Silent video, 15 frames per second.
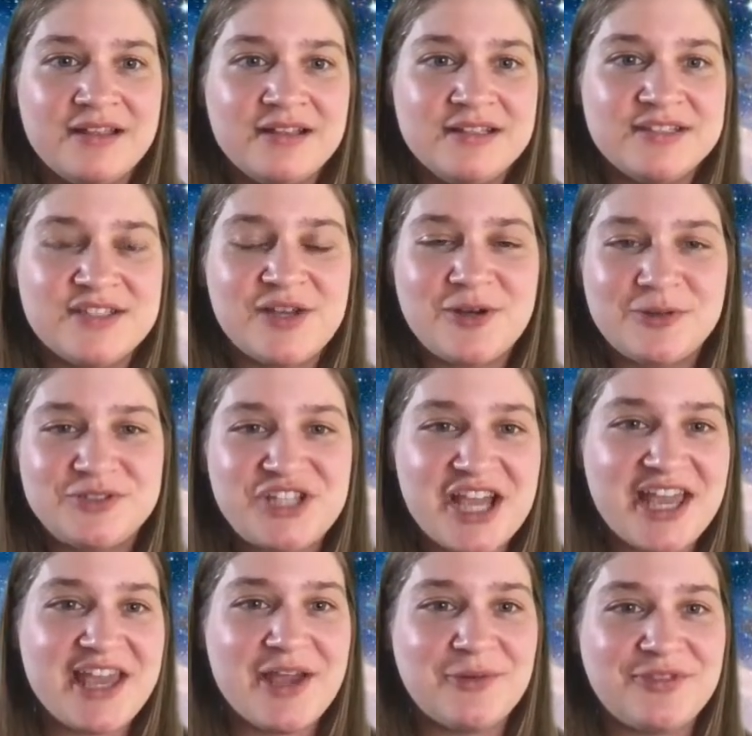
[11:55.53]
So
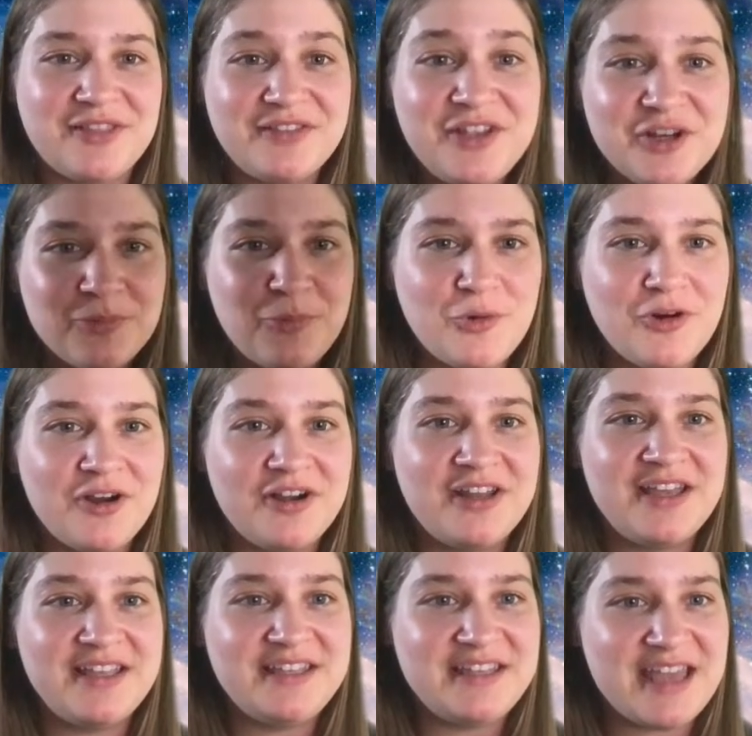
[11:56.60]
checking out the leaderboard
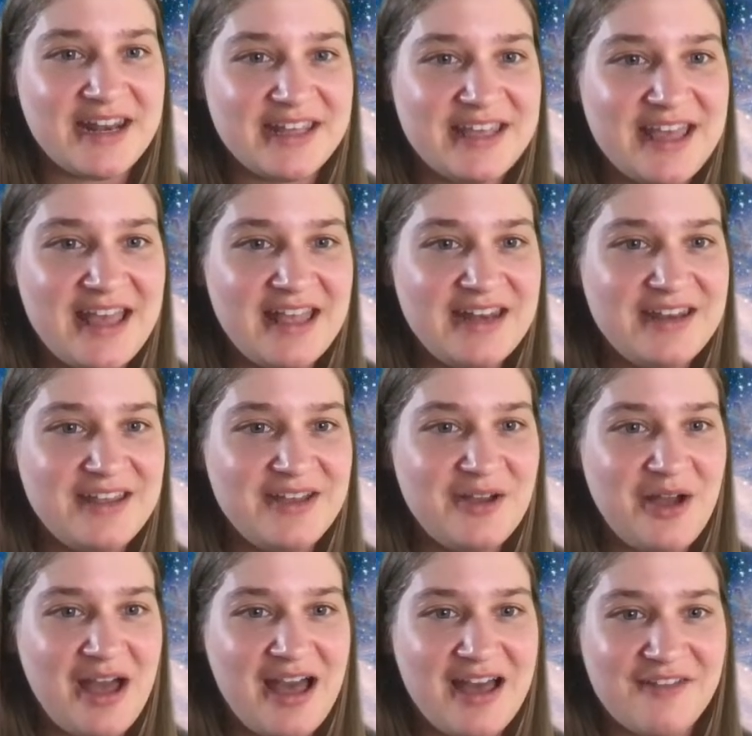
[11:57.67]
yet again,
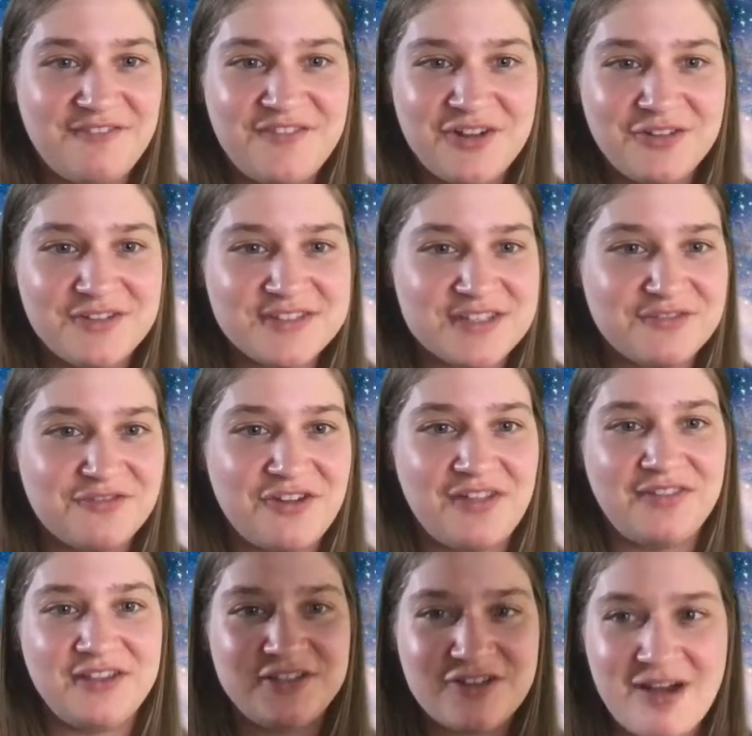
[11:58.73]
fearless and
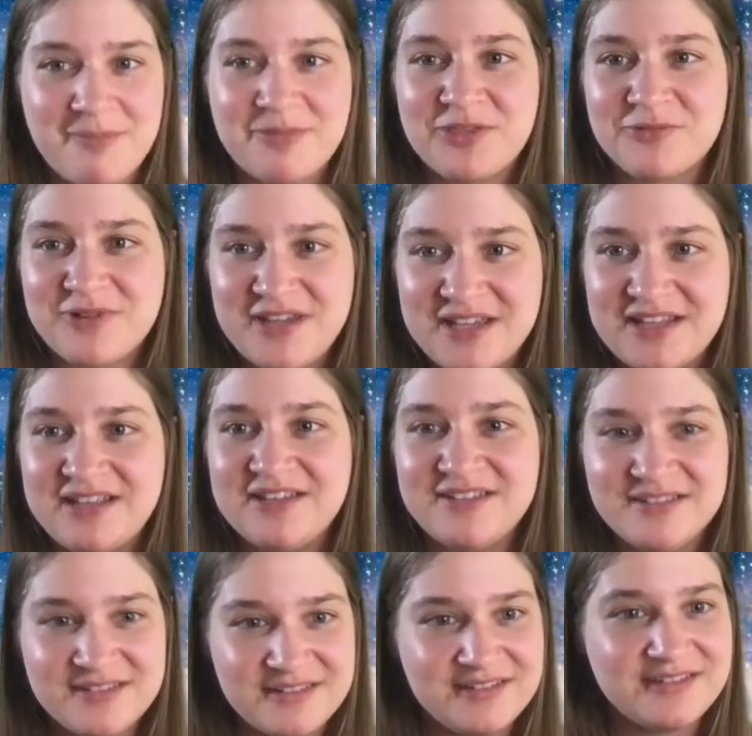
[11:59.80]
friendly top 3
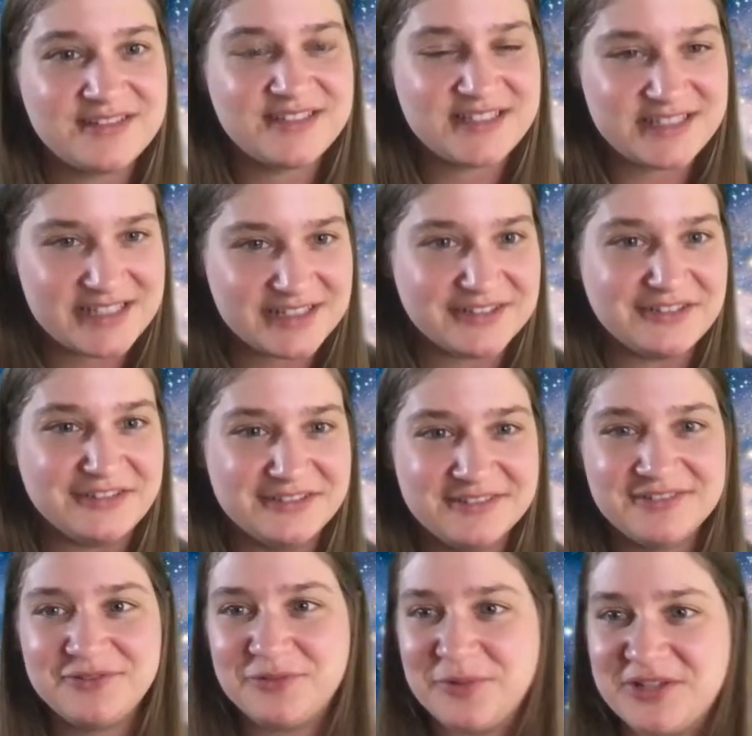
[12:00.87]
still,
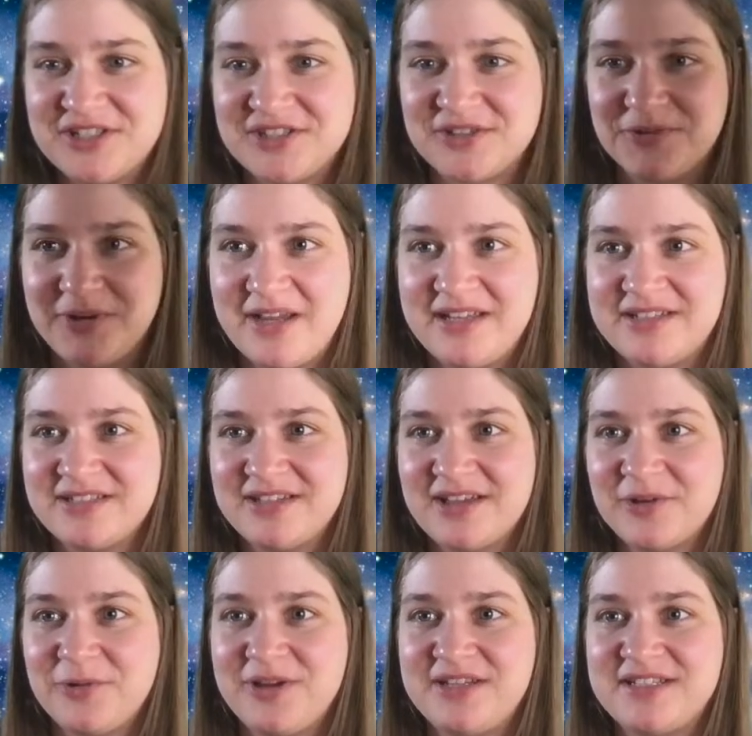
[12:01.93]
which is great
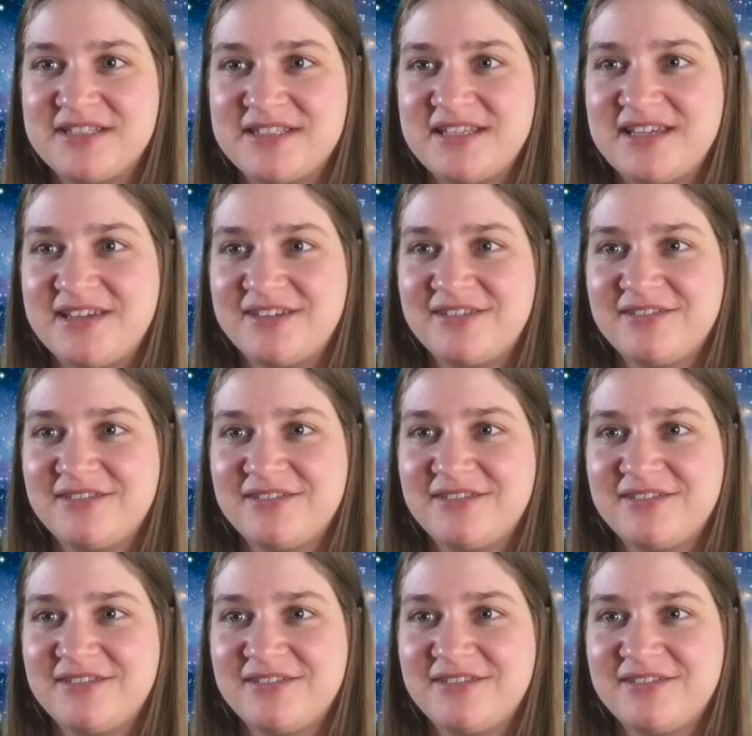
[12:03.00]
to see.